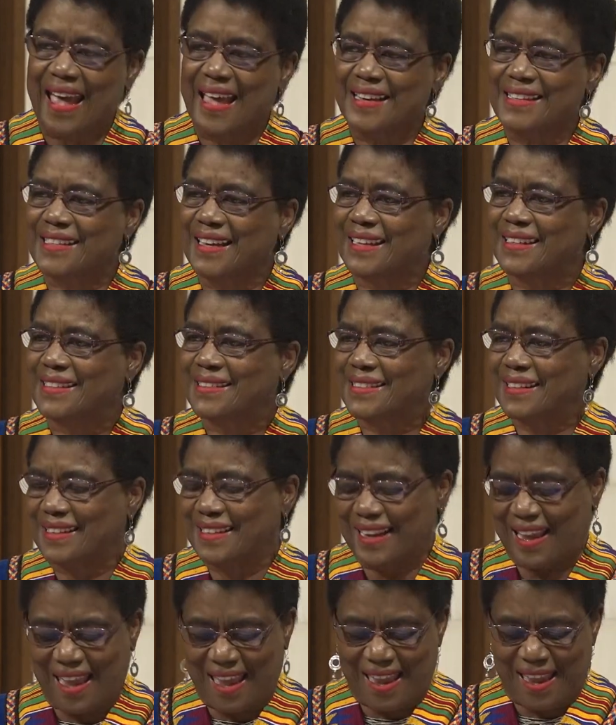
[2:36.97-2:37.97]
And
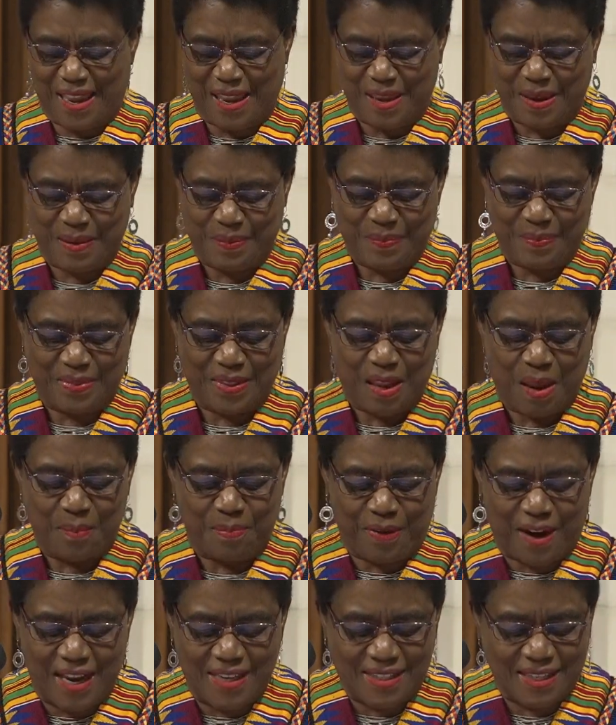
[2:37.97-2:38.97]
today,
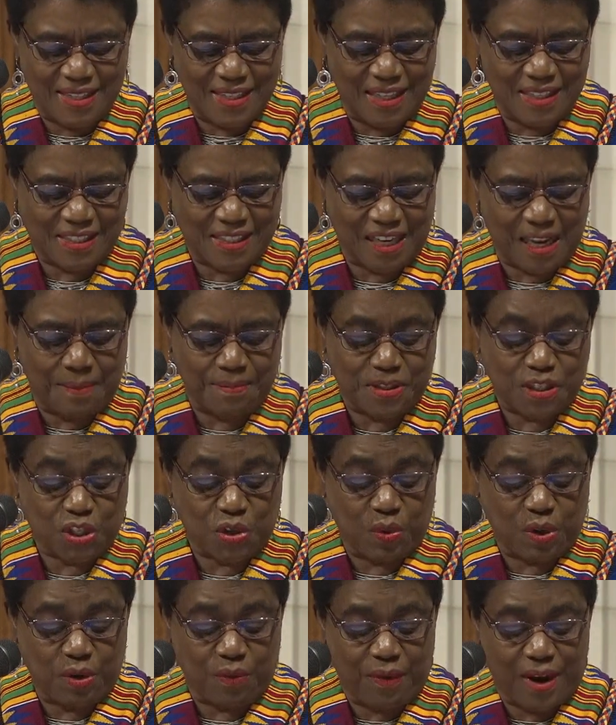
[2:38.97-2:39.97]
brazen attempts
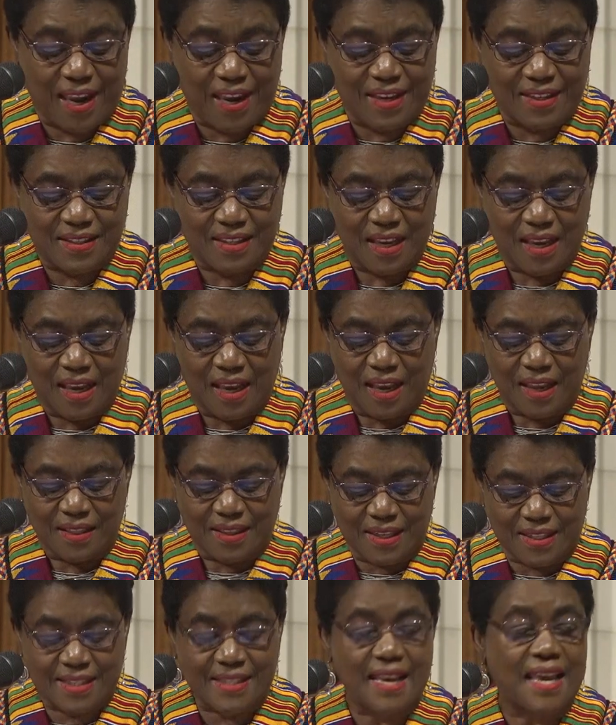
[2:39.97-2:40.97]
to erase
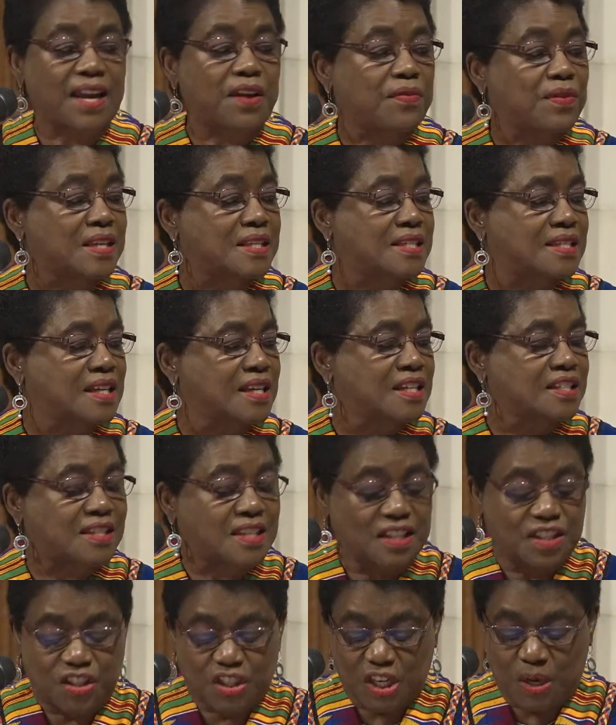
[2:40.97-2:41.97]
the sacred
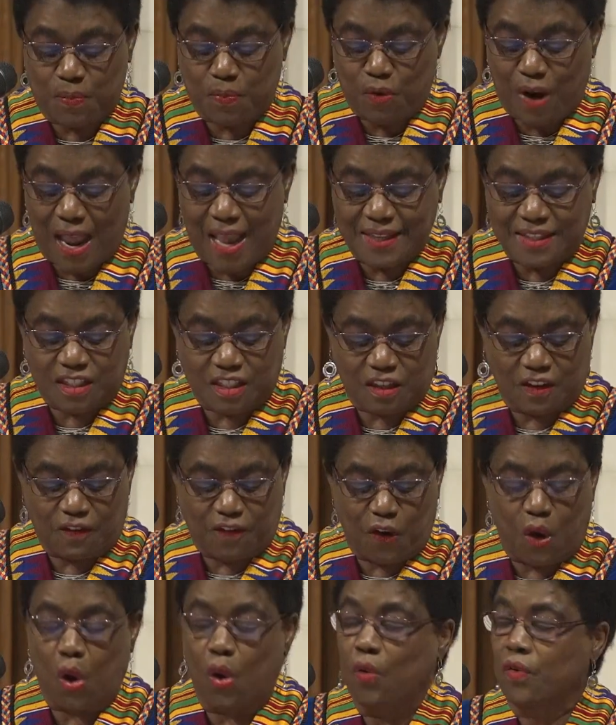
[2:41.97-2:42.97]
citizenship rights to
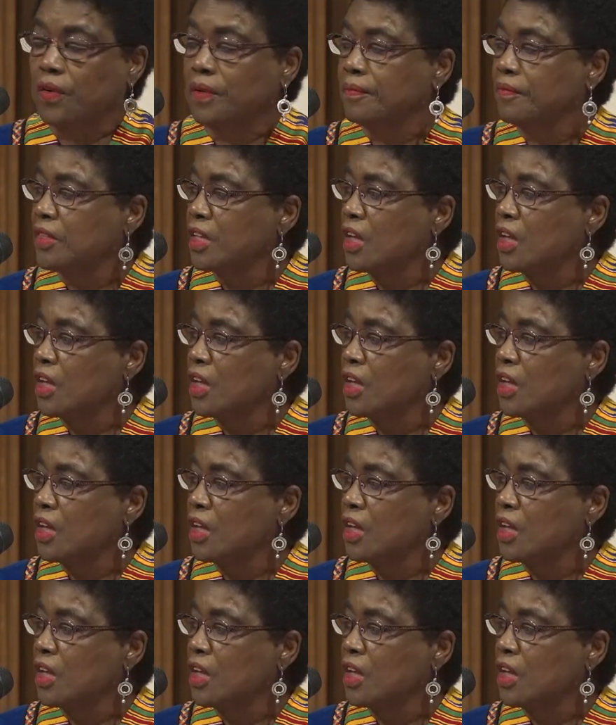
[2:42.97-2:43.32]
vote